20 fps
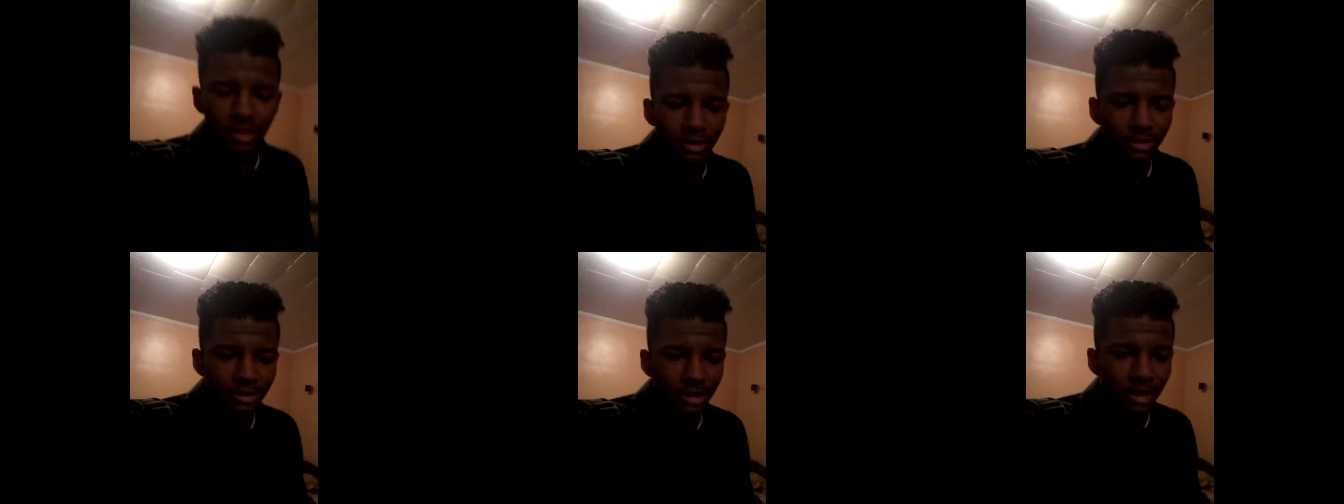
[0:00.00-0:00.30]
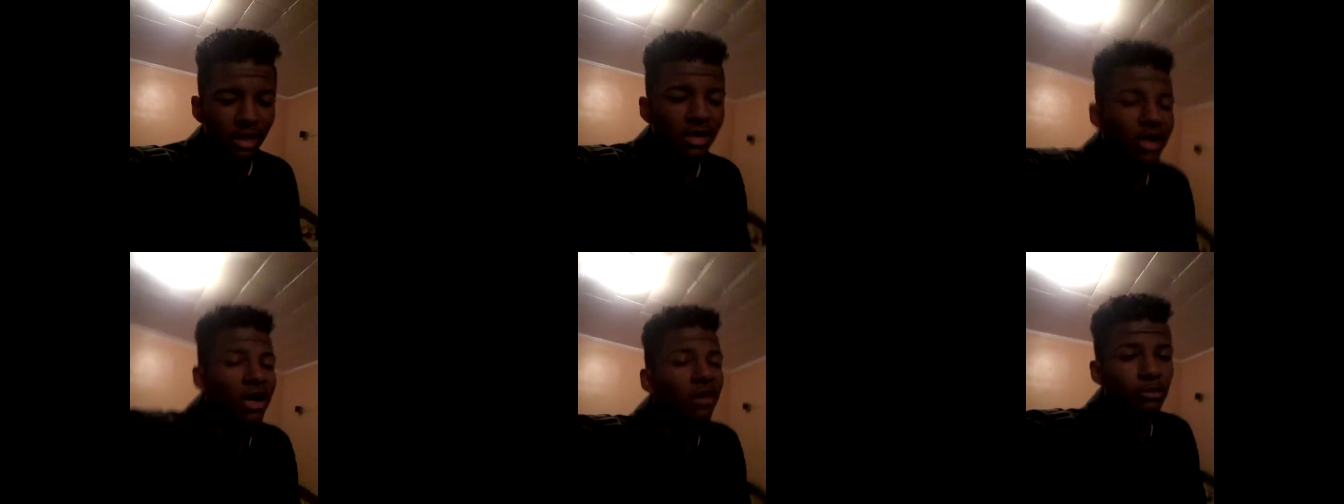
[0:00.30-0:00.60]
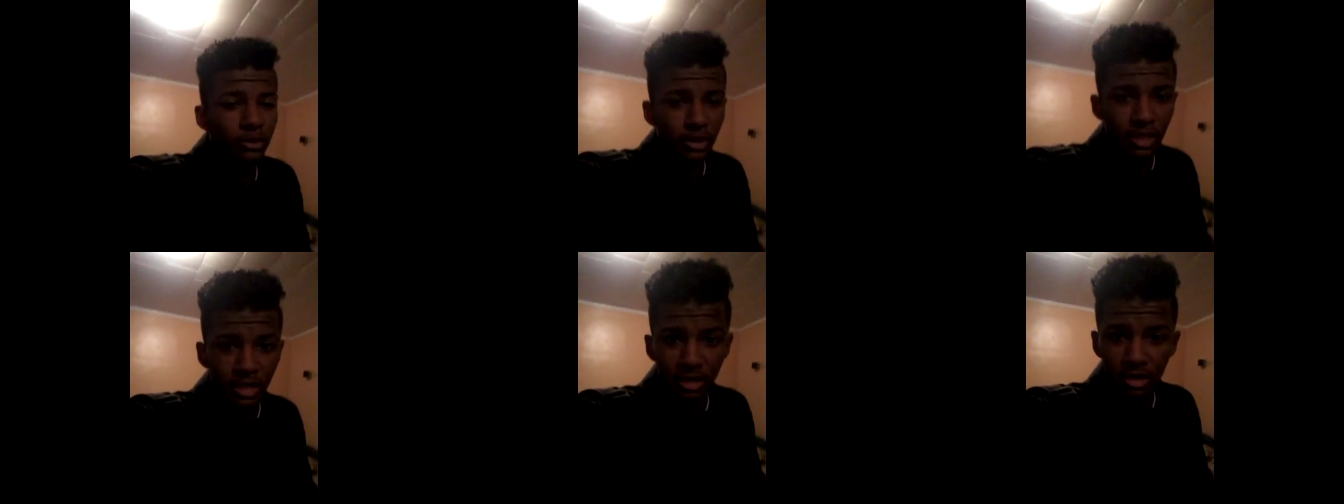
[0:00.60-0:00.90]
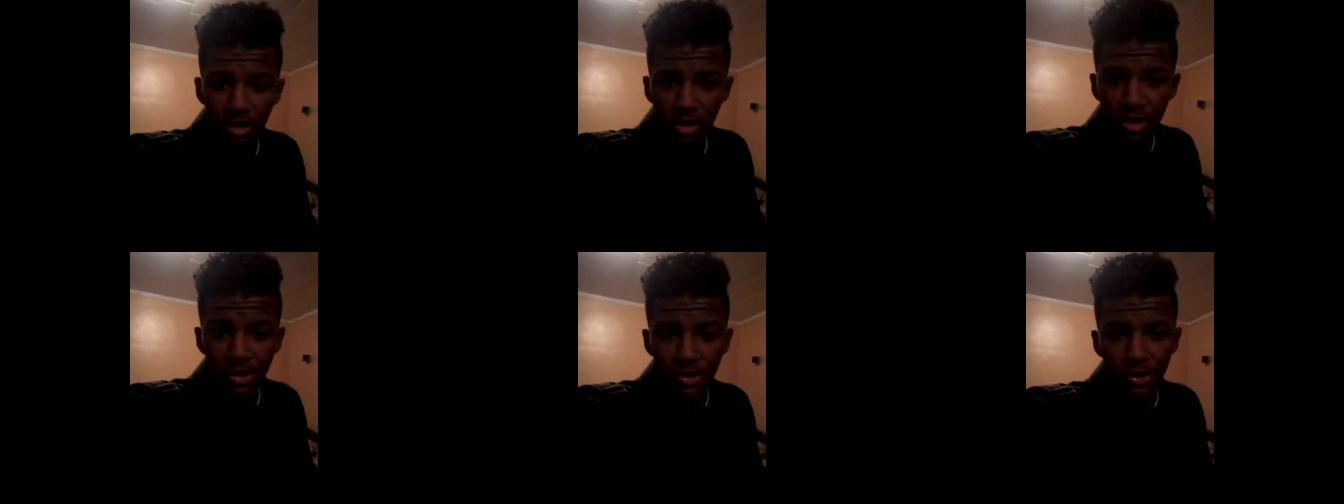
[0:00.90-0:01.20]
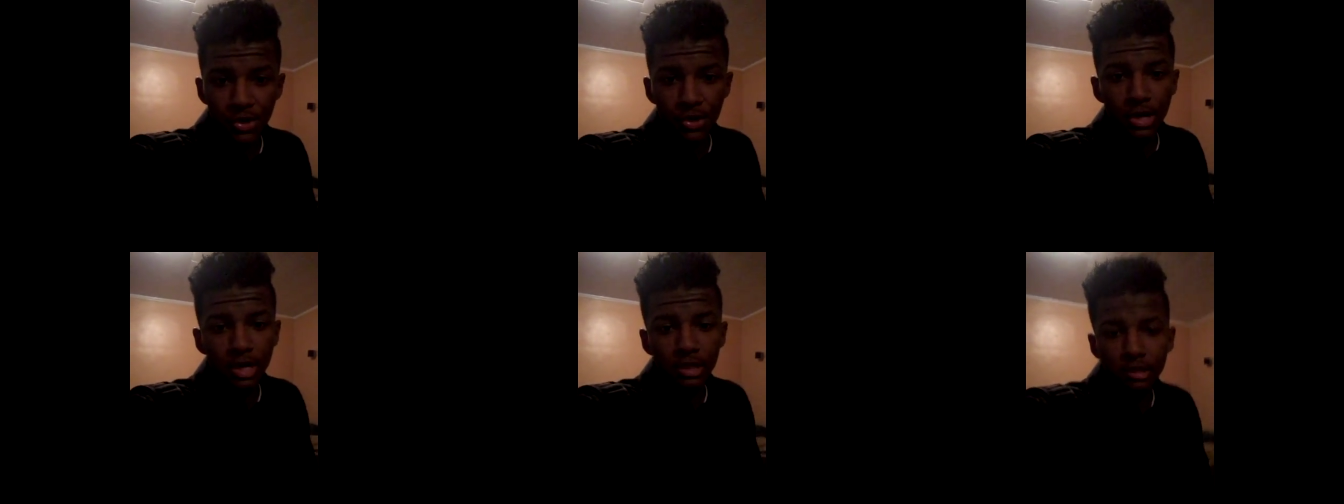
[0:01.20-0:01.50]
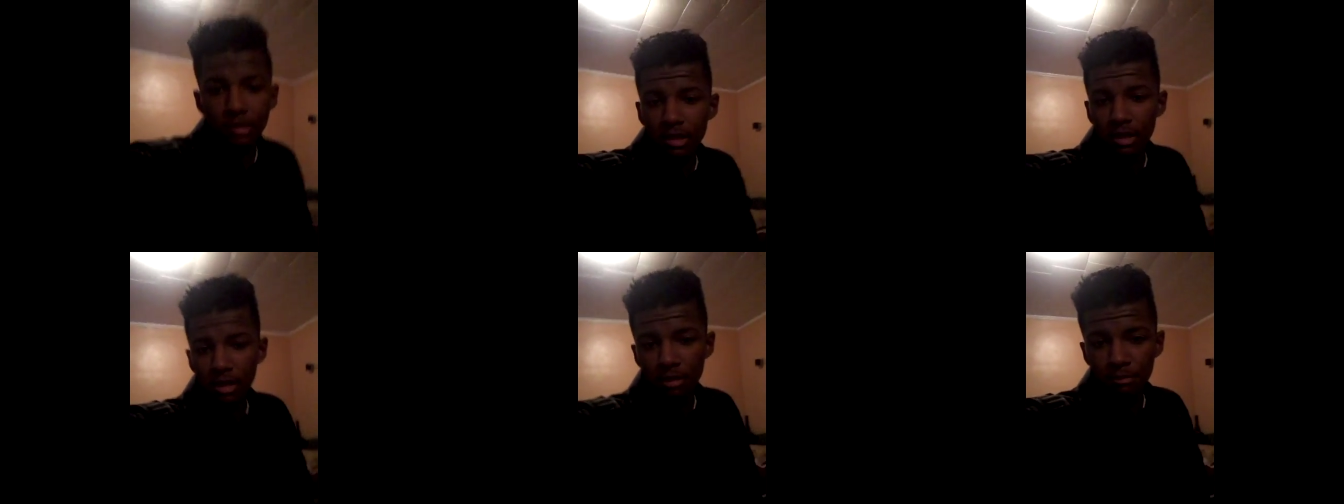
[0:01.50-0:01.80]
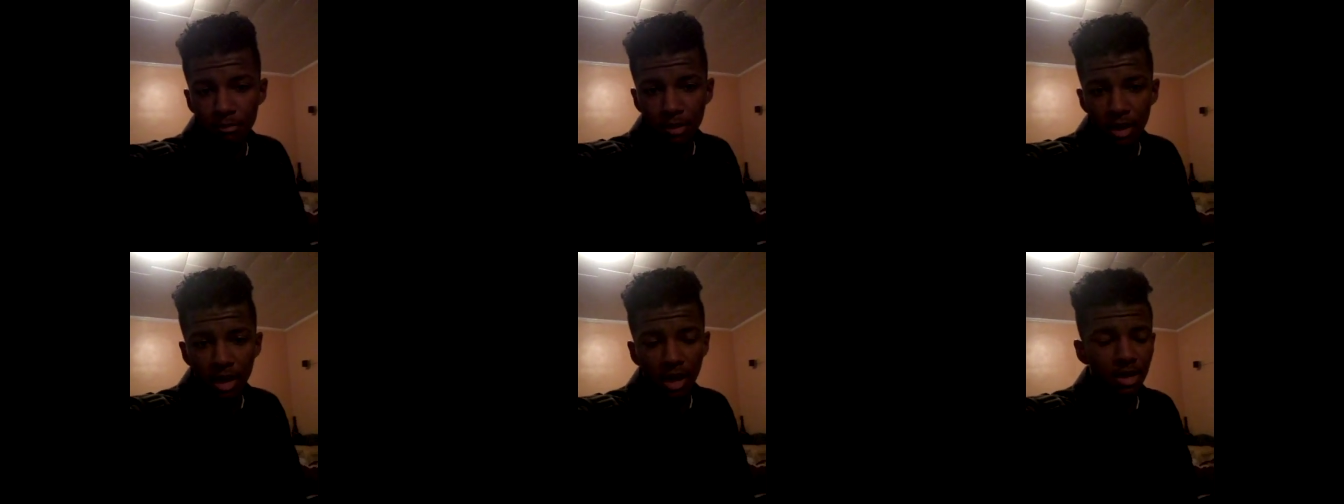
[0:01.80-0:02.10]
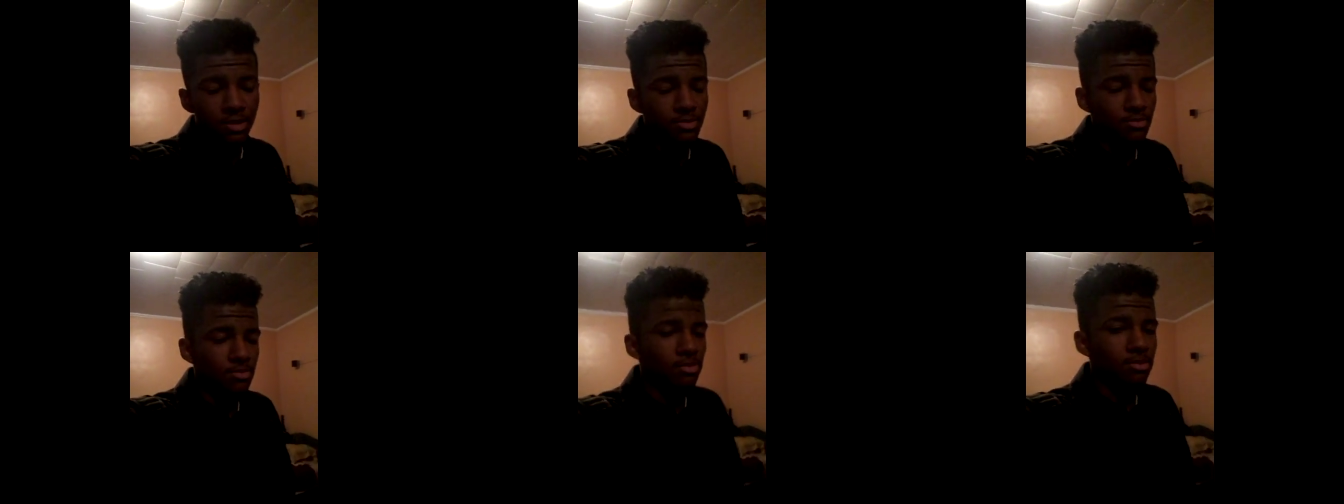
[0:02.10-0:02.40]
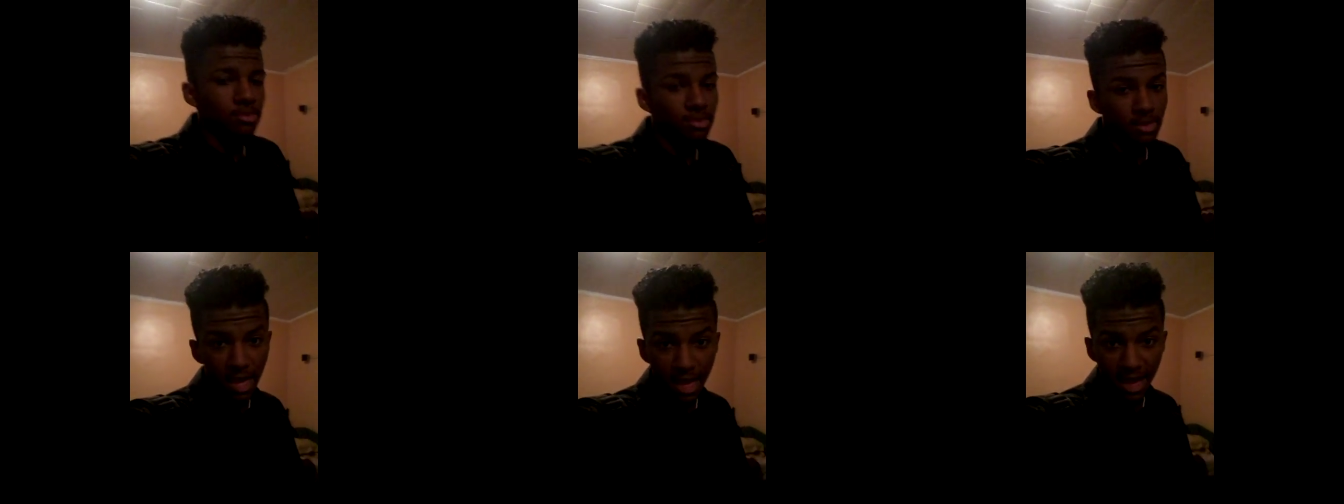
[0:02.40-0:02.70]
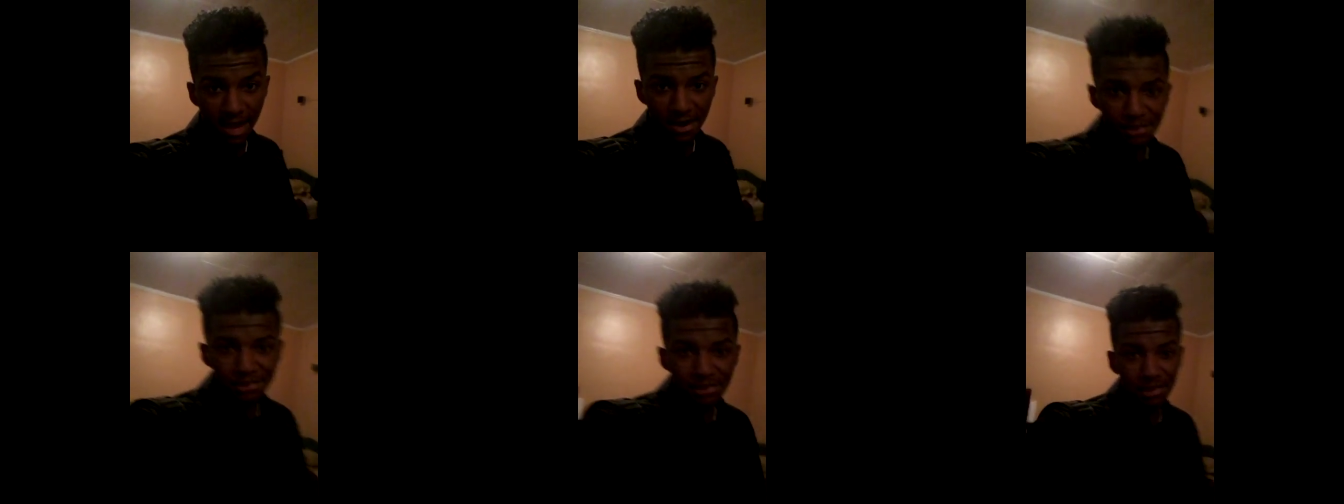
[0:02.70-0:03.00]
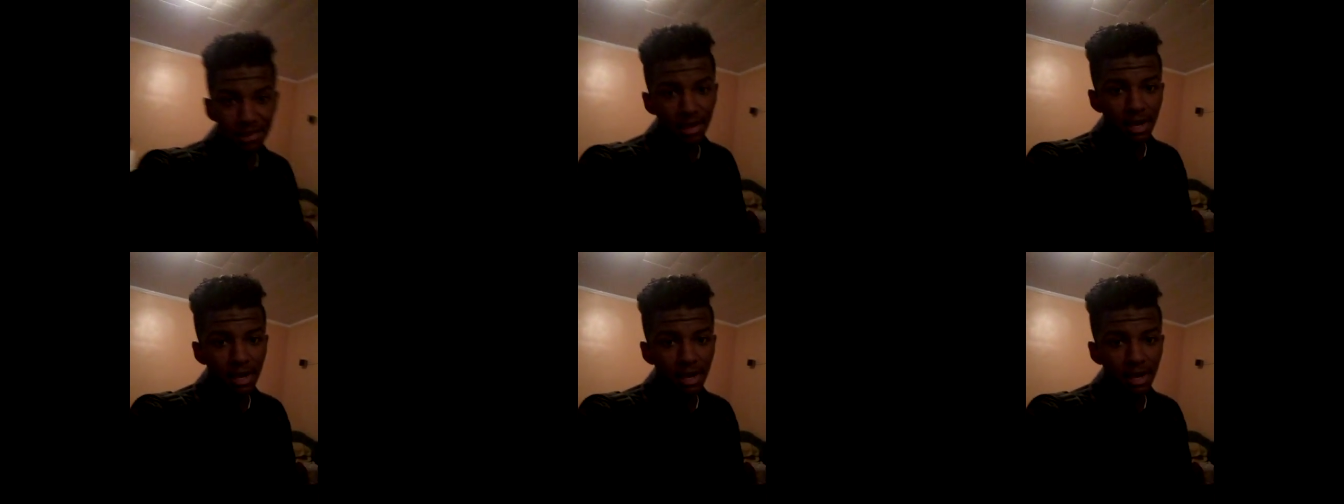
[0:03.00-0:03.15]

to say I am just in car crash and bang now